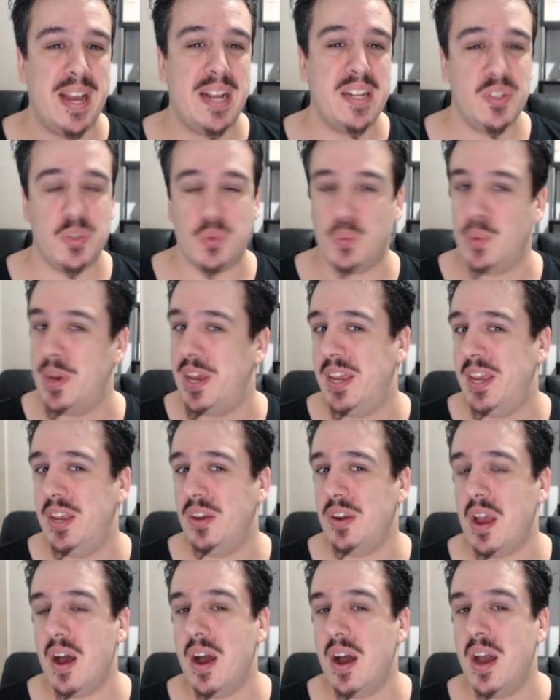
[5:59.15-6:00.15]
that's where
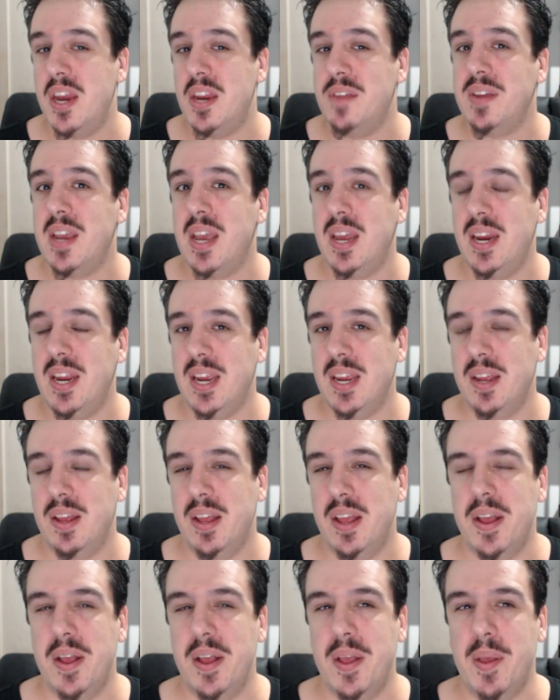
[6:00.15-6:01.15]
you're kind of getting
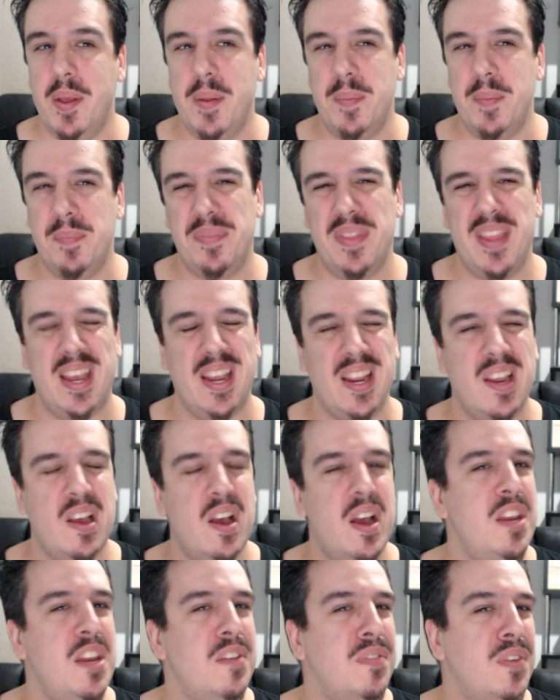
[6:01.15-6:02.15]
that
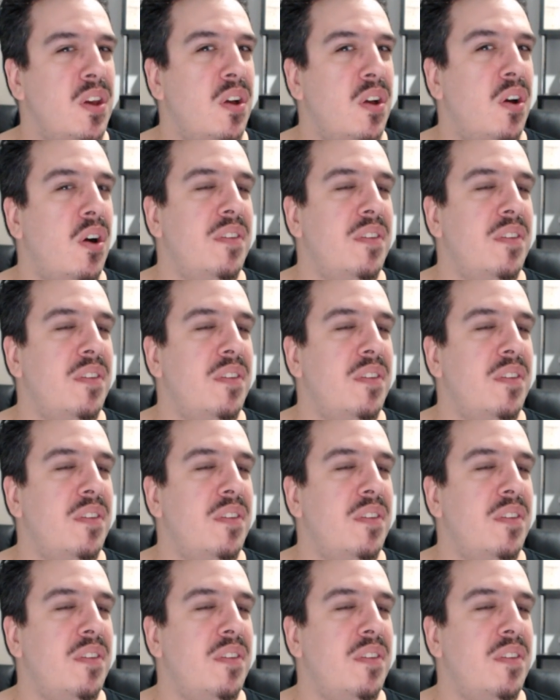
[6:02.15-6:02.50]
kind of